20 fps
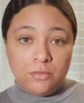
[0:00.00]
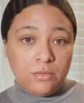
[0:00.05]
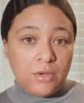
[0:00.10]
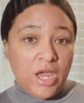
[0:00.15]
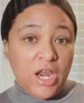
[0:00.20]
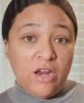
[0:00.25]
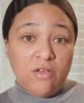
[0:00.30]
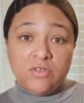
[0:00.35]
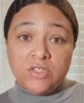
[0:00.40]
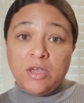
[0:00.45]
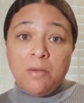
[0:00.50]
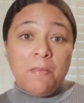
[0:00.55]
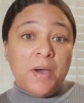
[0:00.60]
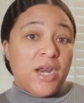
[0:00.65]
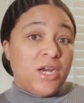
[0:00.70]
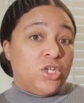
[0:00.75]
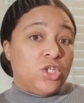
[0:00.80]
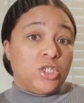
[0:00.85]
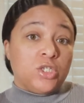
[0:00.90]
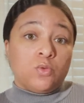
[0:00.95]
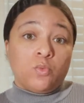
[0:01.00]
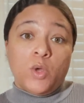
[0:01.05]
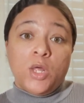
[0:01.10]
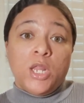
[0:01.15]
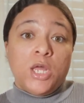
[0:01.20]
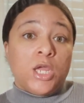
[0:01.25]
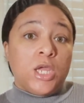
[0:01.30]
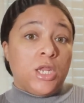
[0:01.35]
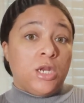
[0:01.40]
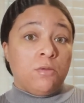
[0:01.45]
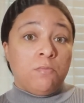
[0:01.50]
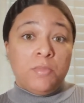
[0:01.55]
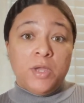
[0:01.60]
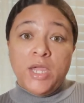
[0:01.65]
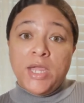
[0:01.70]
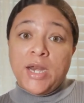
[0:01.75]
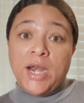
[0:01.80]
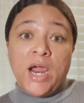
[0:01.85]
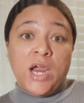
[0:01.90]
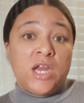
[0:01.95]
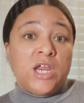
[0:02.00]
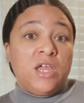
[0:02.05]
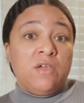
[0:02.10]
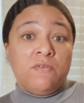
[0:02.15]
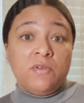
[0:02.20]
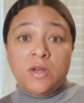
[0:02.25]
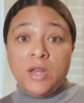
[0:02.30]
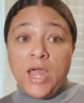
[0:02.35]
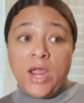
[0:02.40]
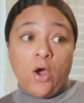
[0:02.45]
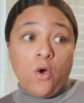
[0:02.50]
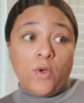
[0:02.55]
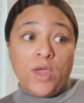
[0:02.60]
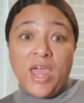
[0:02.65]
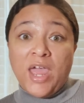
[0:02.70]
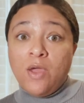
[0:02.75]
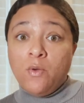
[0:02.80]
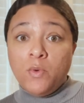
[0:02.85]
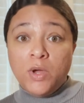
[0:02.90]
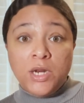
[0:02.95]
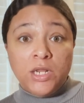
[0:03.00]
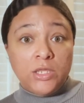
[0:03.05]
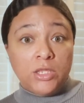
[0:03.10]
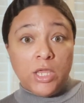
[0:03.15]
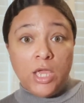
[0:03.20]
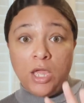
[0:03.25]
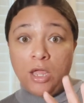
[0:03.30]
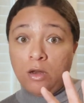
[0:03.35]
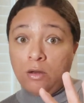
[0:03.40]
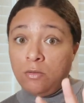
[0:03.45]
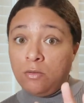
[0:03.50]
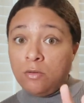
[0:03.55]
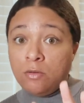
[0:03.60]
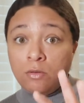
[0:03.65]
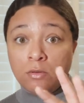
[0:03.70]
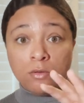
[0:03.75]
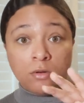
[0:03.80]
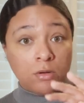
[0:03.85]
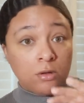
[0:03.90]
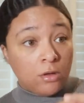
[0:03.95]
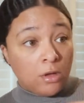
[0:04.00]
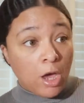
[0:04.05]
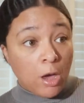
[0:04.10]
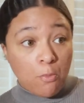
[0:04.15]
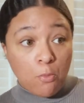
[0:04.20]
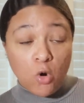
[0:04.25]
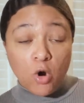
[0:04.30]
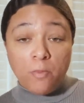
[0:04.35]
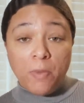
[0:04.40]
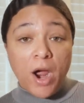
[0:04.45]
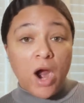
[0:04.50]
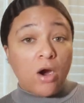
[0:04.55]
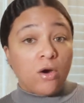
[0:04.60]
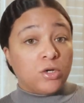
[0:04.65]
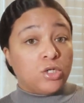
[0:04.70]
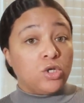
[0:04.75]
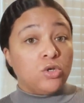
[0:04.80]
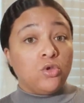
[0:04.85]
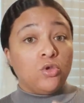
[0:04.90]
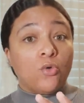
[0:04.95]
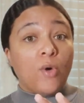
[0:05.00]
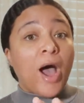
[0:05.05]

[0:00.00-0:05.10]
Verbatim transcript: And if somebody's just willing and being naive and like okay with it, then more power to you.